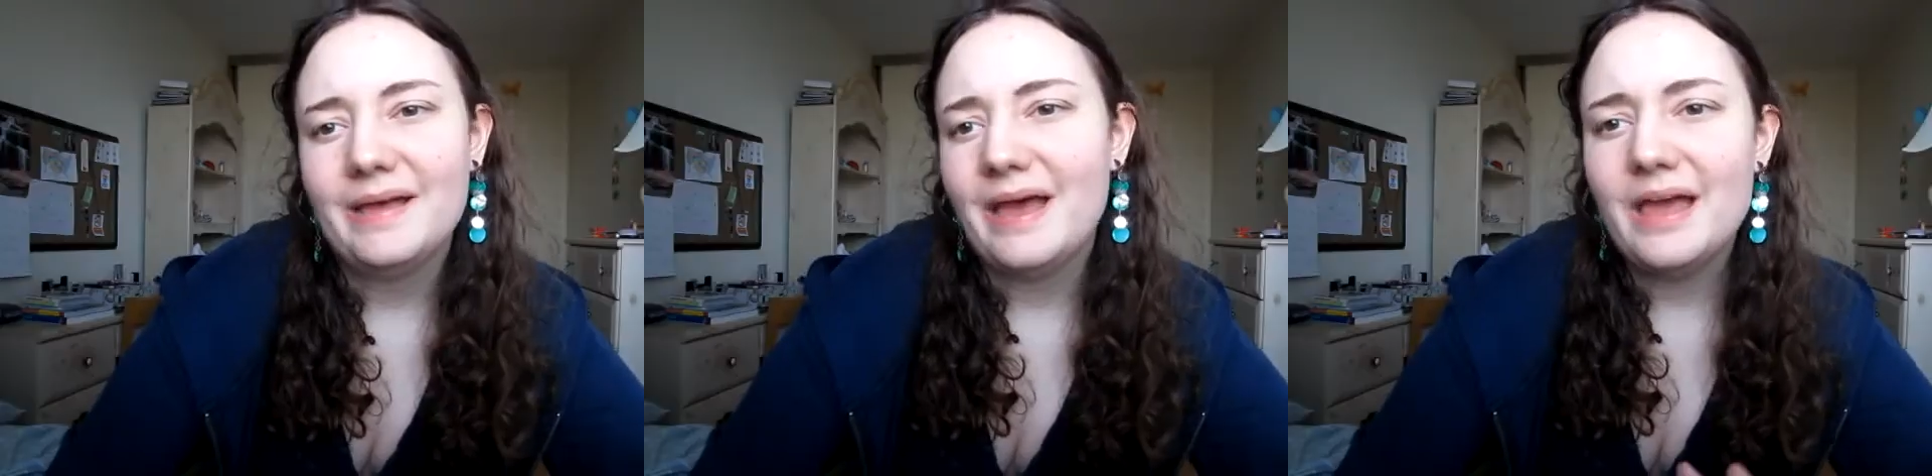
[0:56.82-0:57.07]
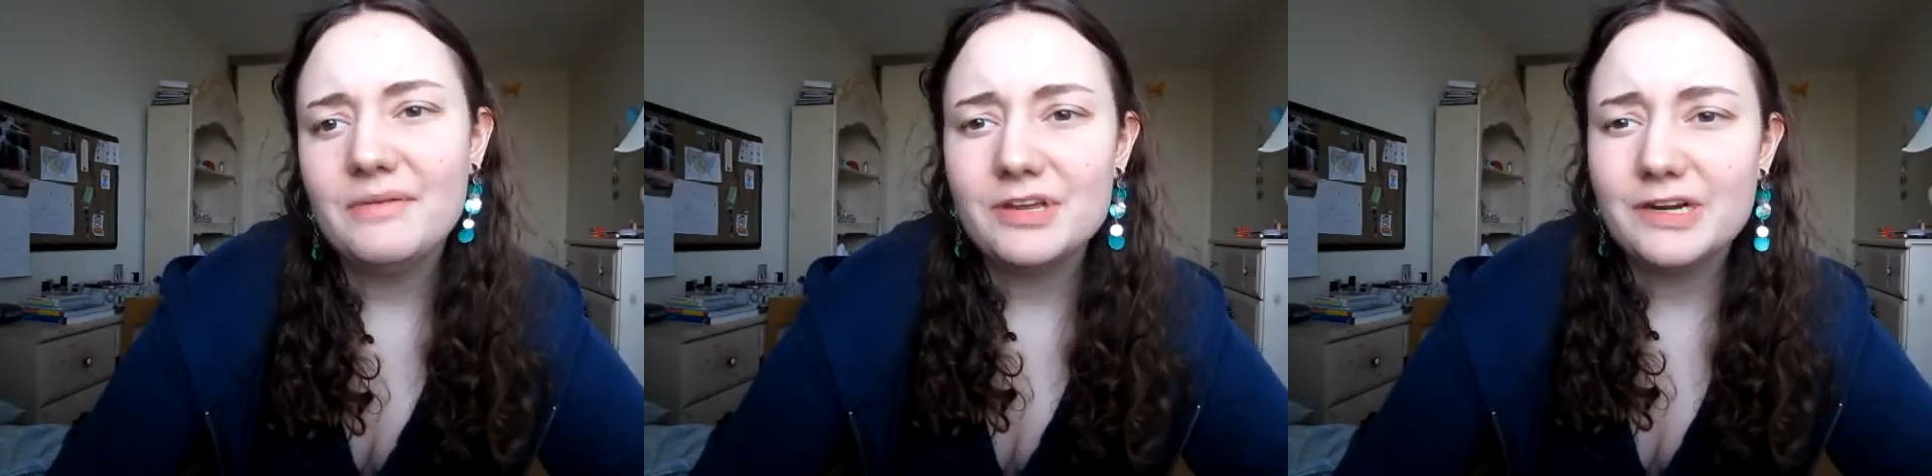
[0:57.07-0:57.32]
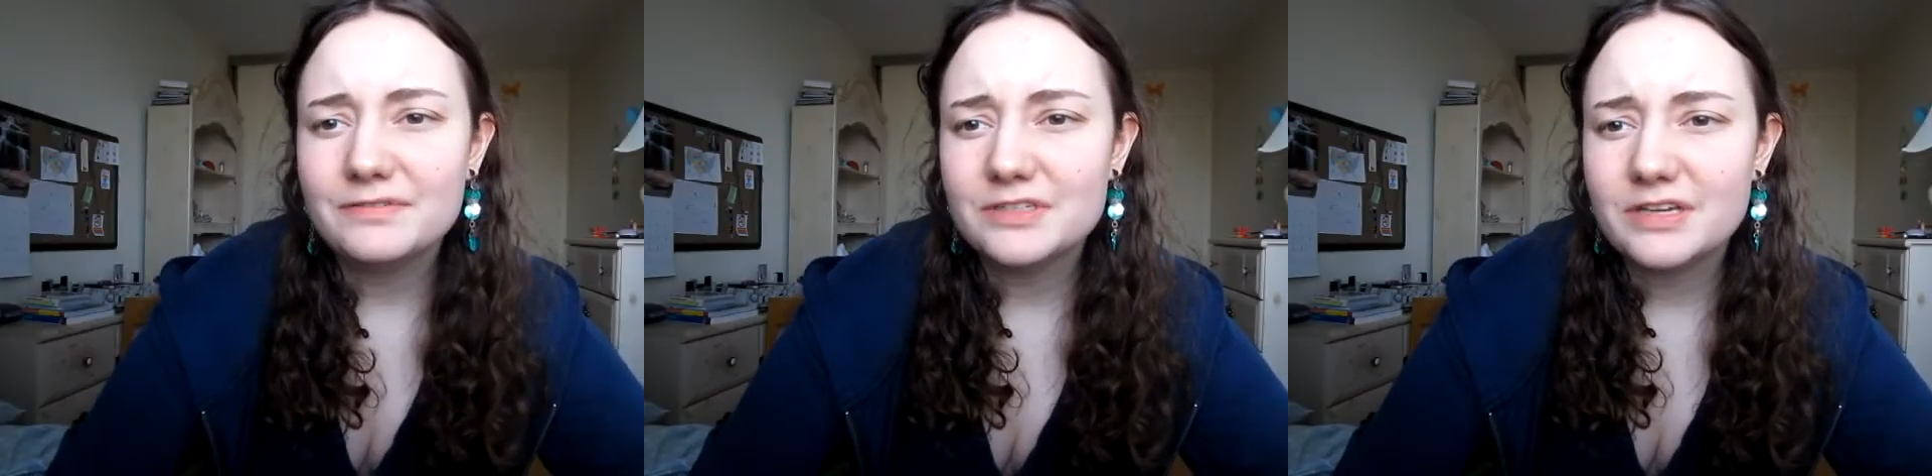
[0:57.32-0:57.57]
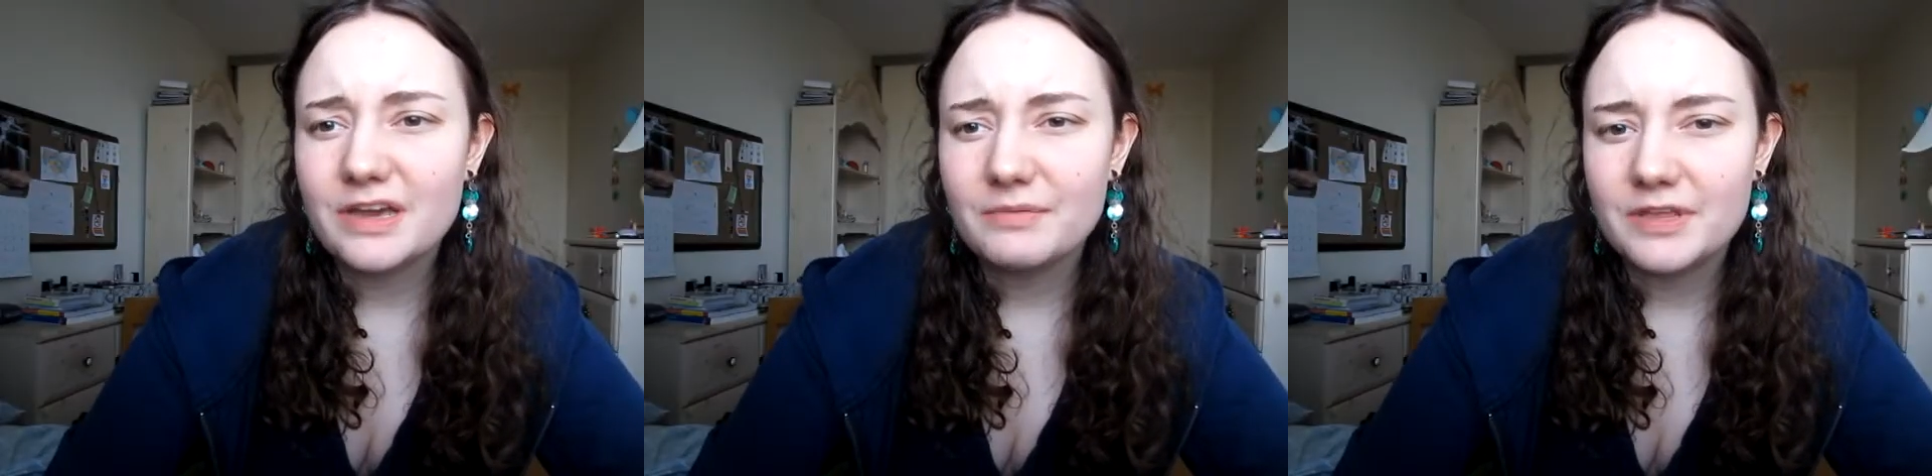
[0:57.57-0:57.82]
I might have
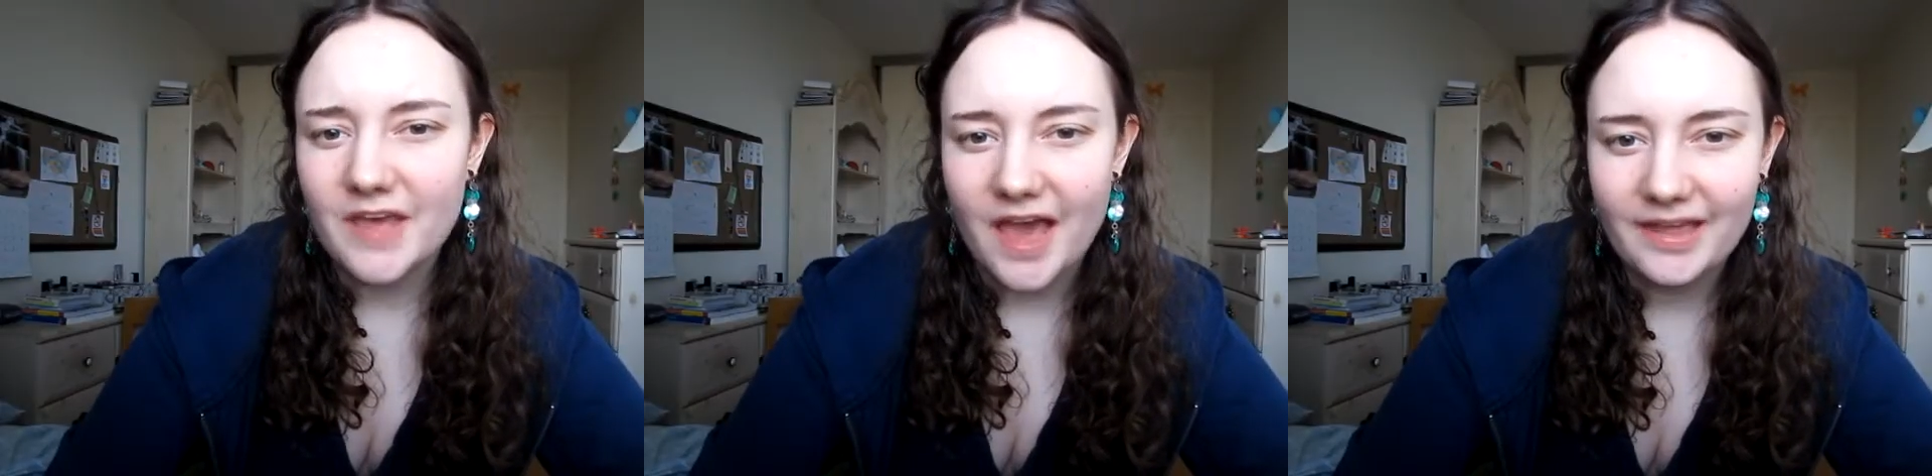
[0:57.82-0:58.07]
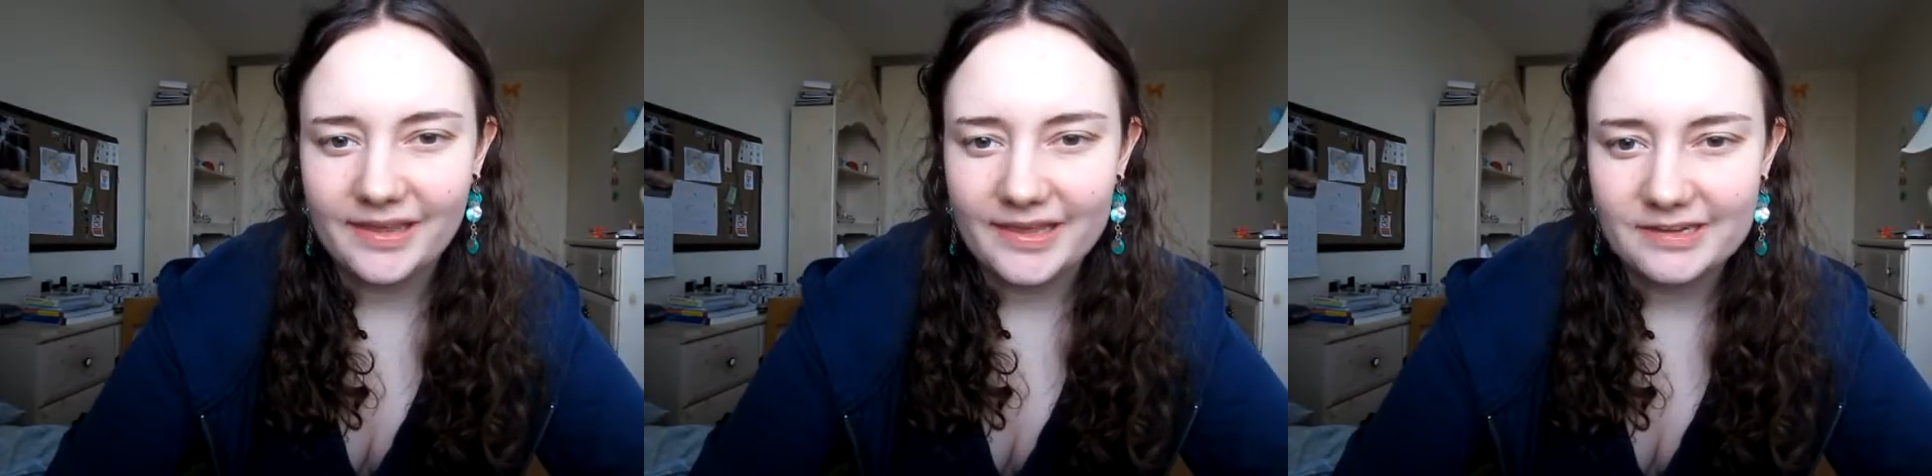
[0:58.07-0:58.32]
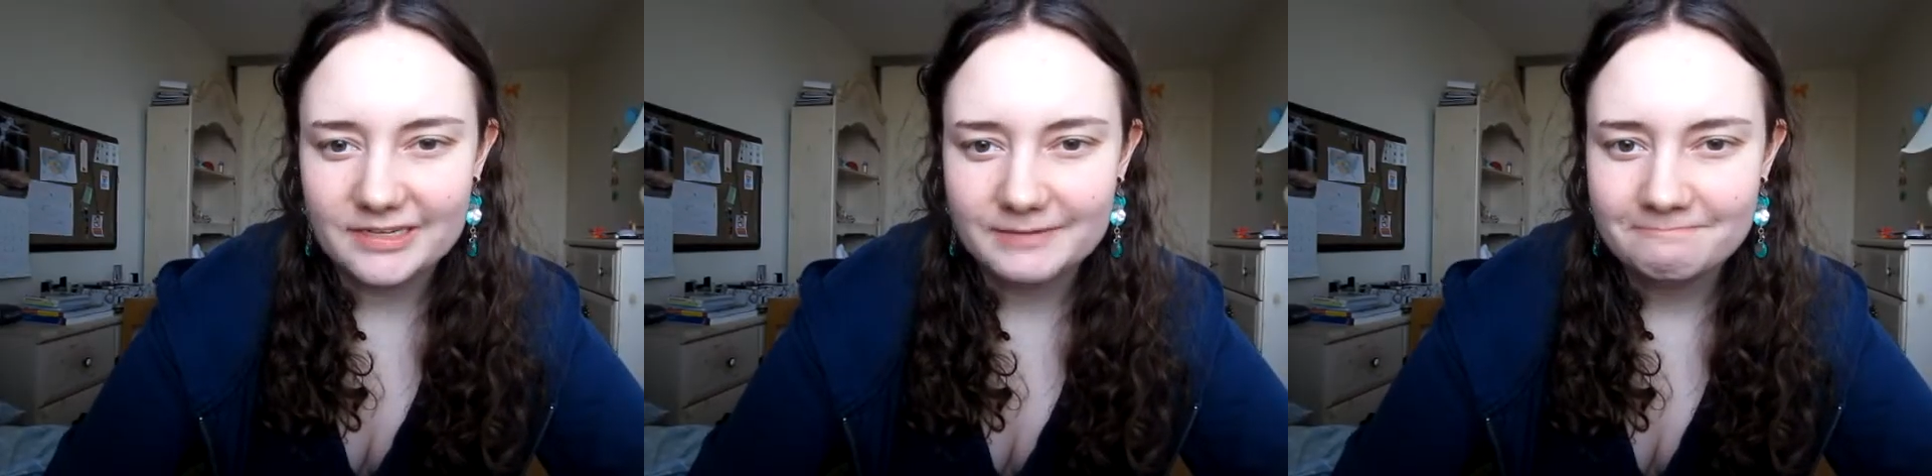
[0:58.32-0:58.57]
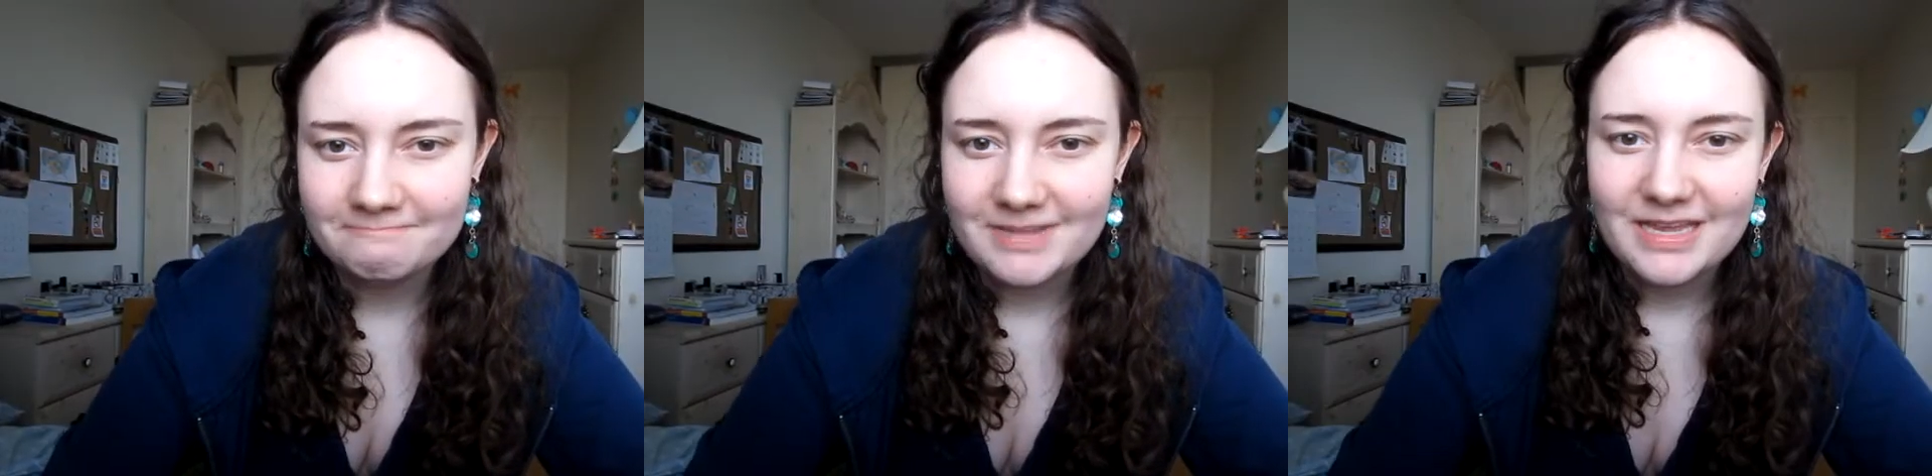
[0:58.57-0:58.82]
to go with highlighter,